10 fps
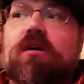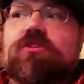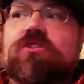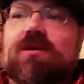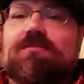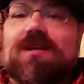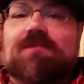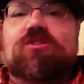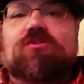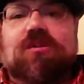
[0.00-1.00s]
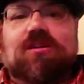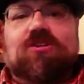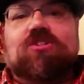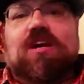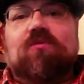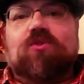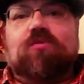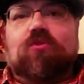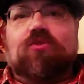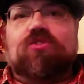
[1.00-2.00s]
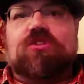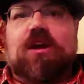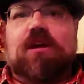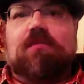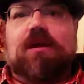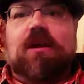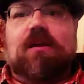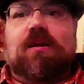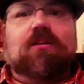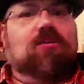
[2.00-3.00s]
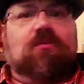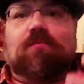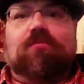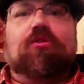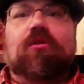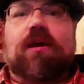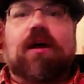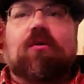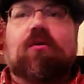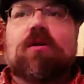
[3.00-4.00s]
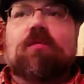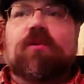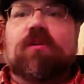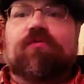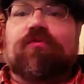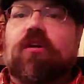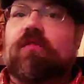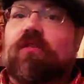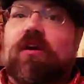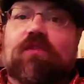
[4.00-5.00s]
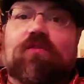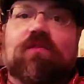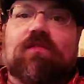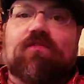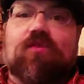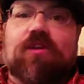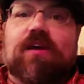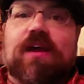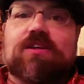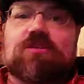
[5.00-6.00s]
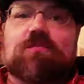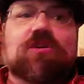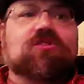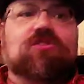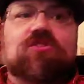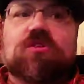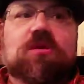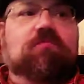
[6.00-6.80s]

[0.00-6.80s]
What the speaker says: Sometimes you can get a sandwich board sign made, and you can put it out in front of, like, if you have a friend that has a business,